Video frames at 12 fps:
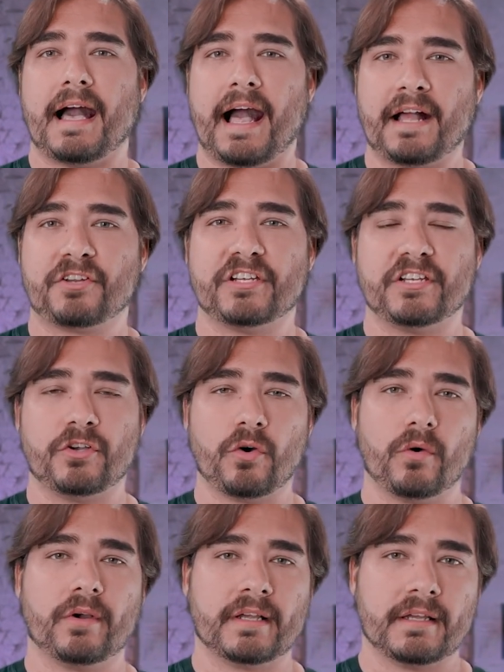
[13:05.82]
actually
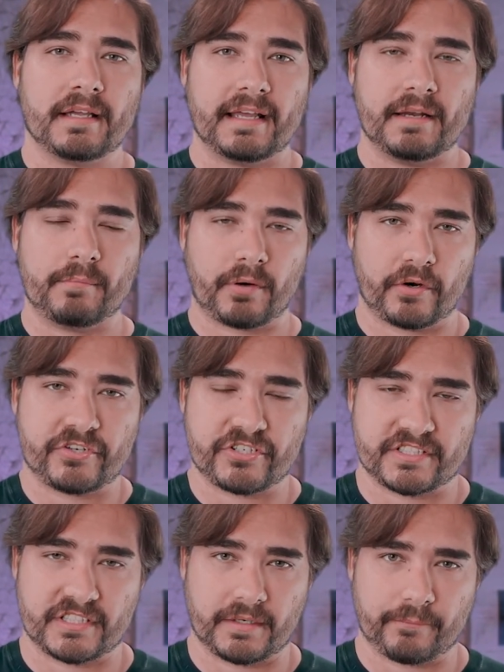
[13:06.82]
going and purchasing.